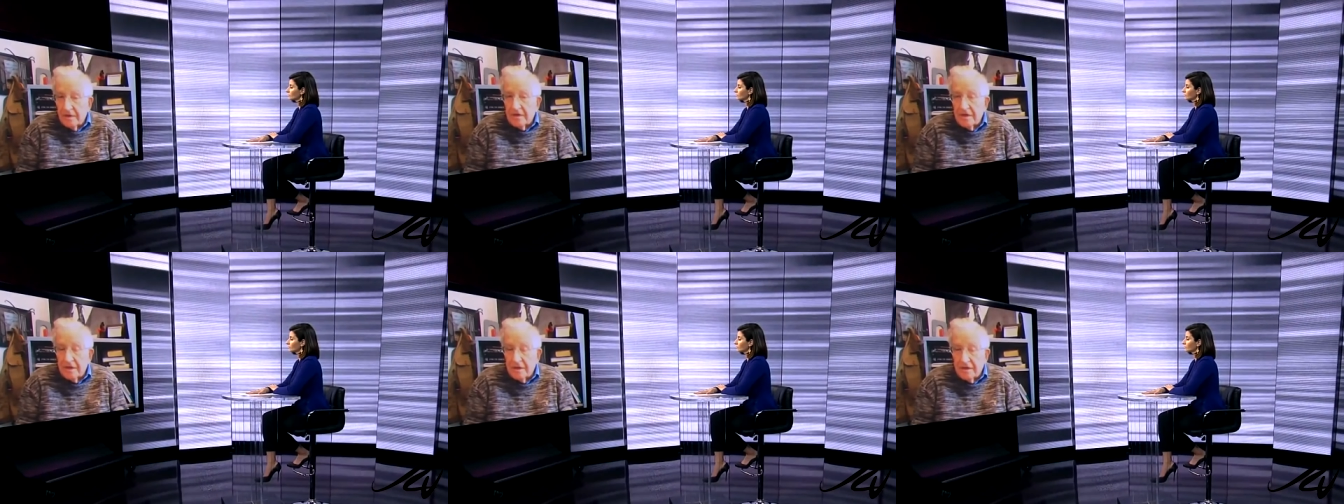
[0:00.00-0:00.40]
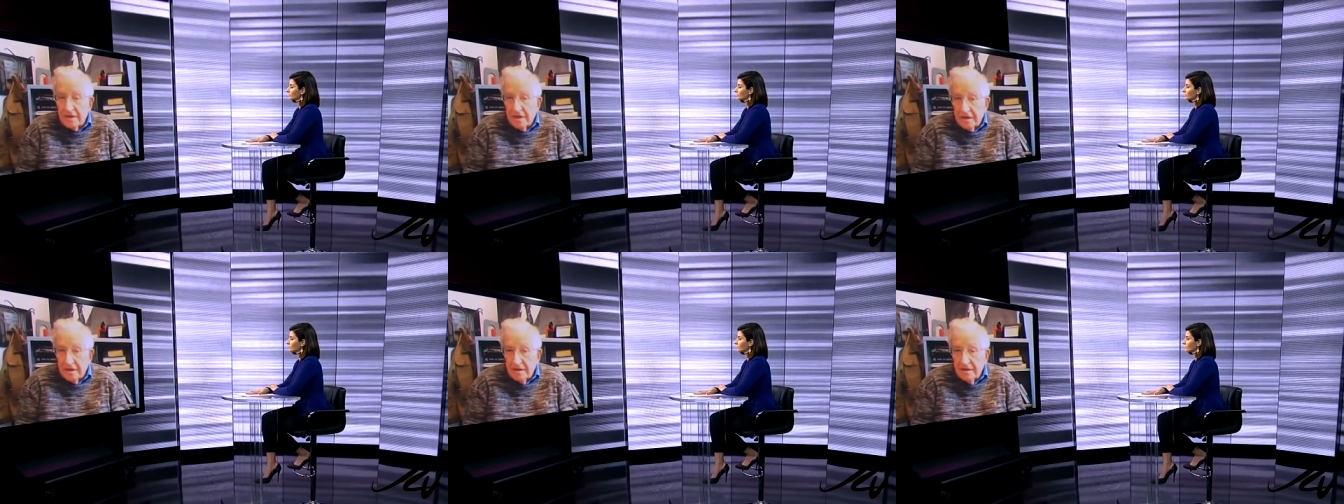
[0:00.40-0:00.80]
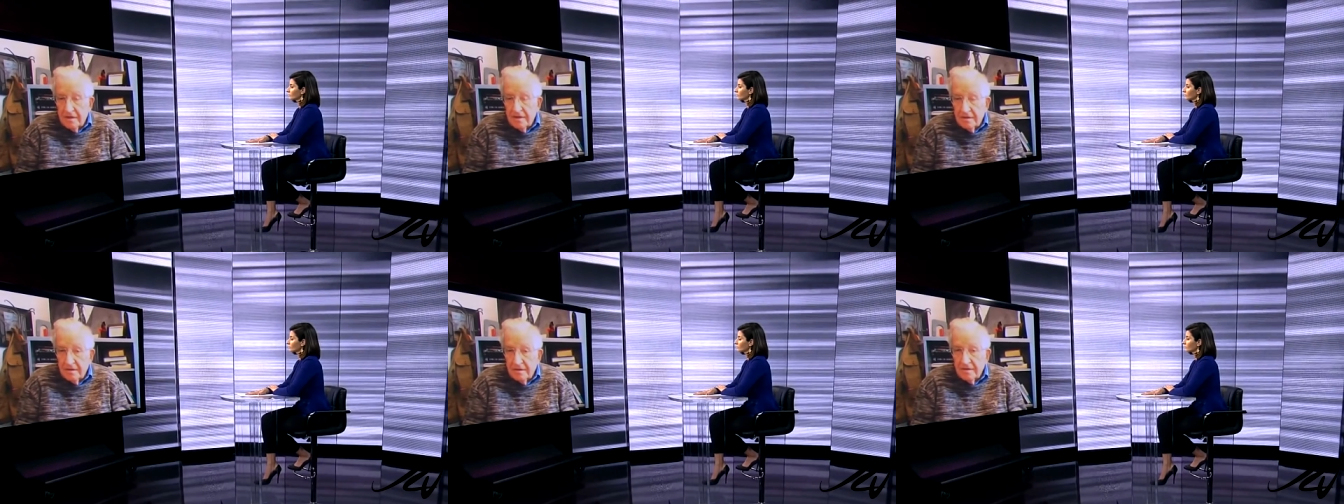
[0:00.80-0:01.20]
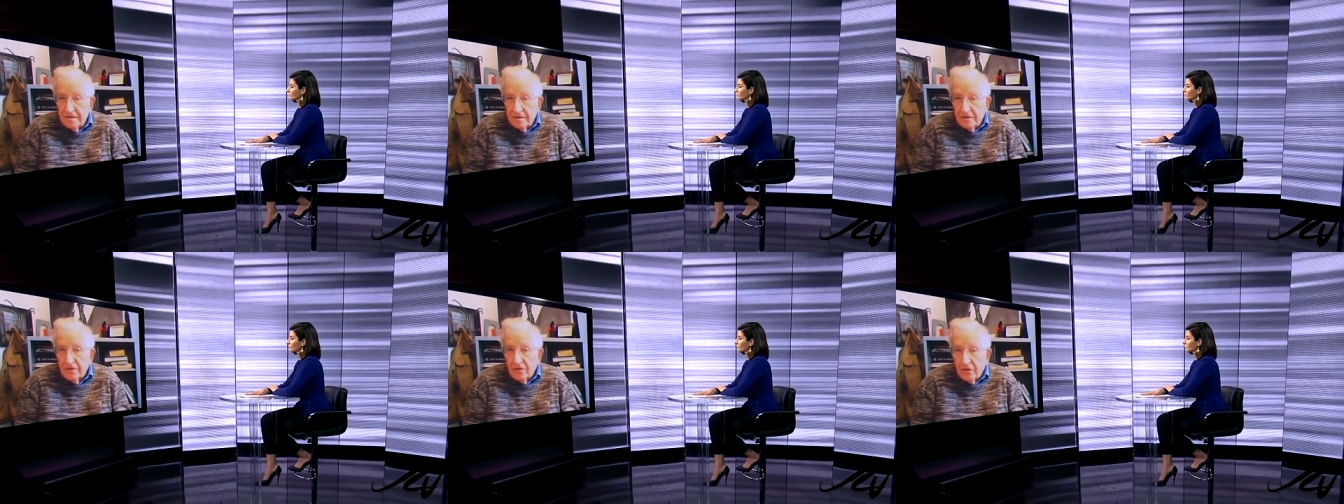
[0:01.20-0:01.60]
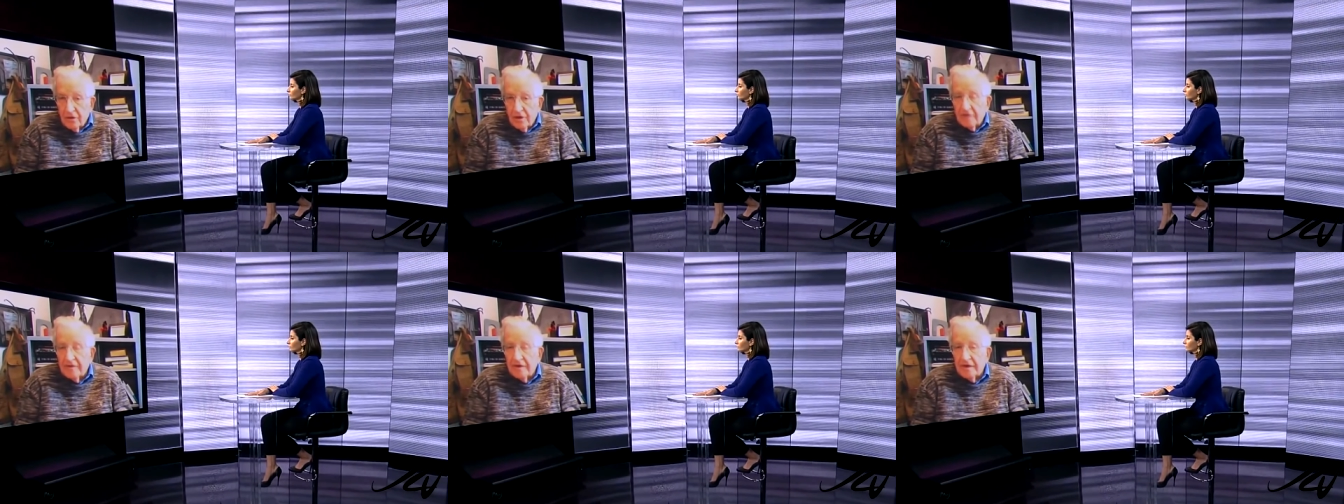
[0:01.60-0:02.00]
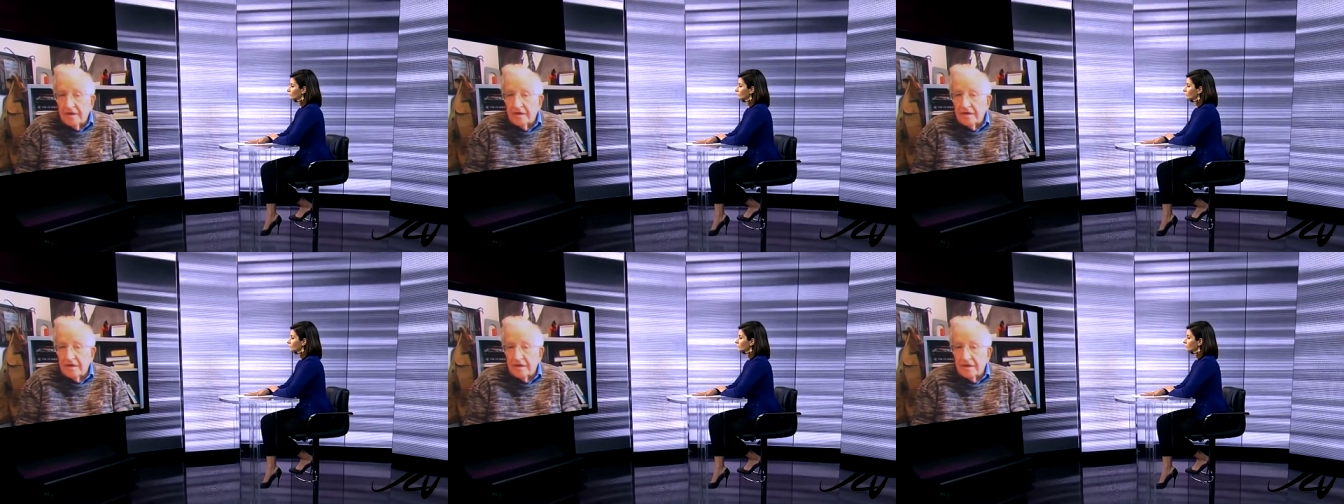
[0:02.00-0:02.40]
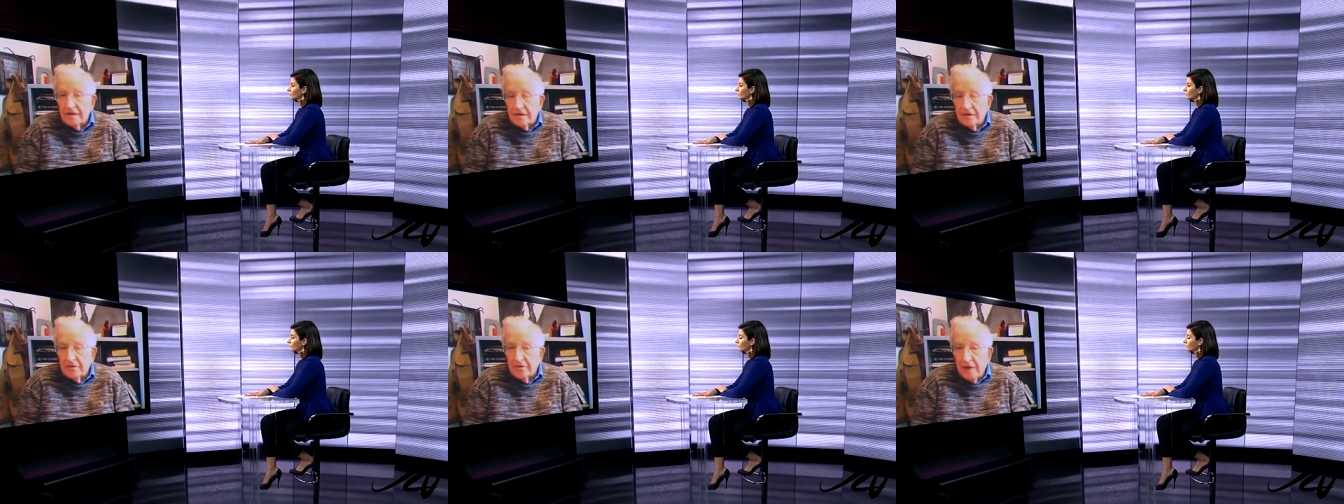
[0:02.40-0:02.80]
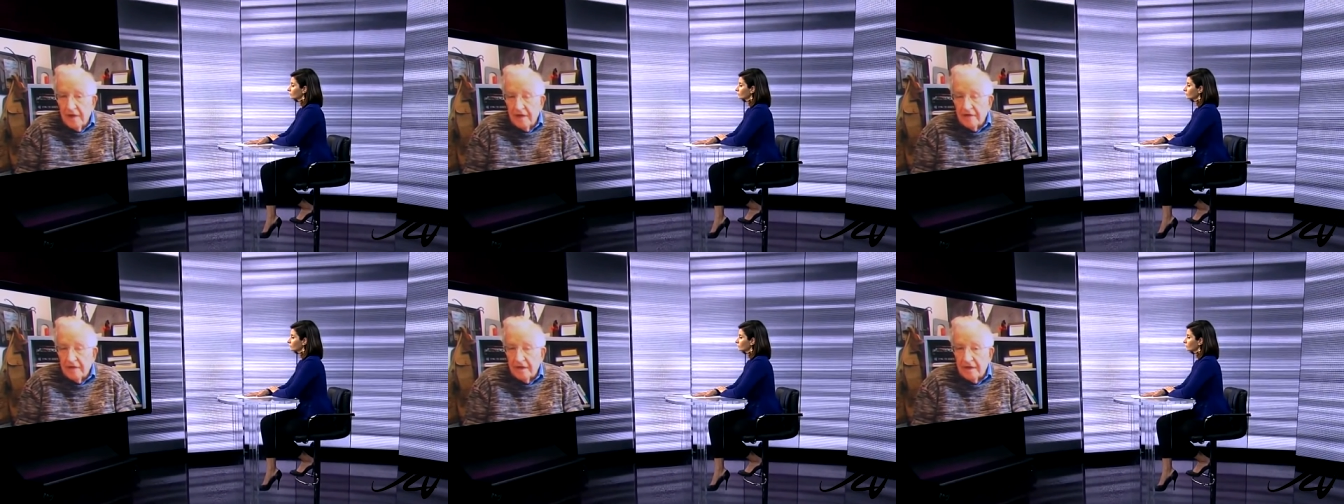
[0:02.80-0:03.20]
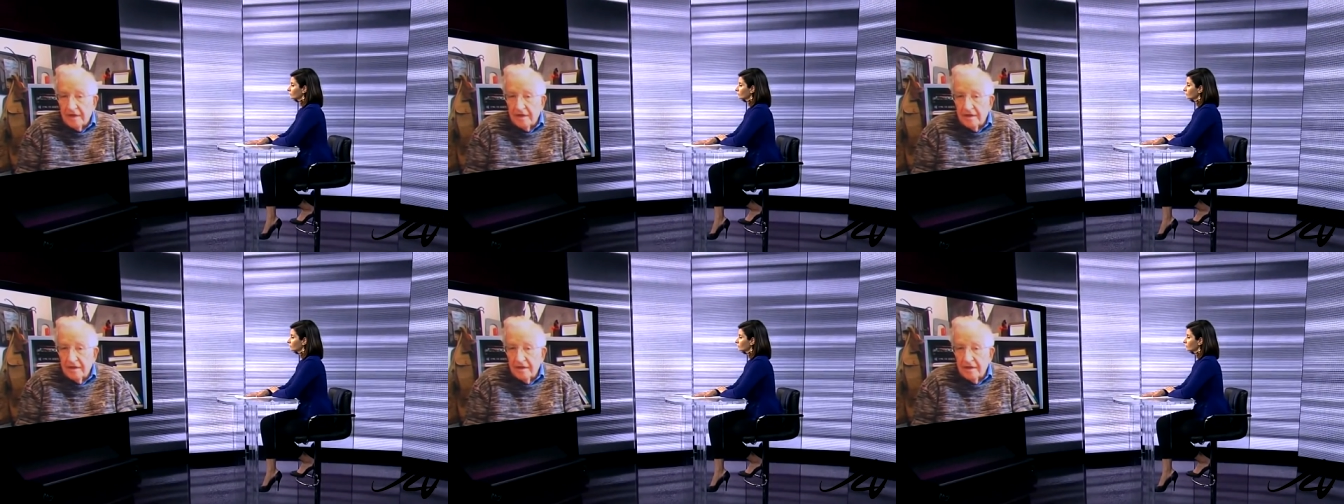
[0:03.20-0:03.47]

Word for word: they said to all of us, uh, you have a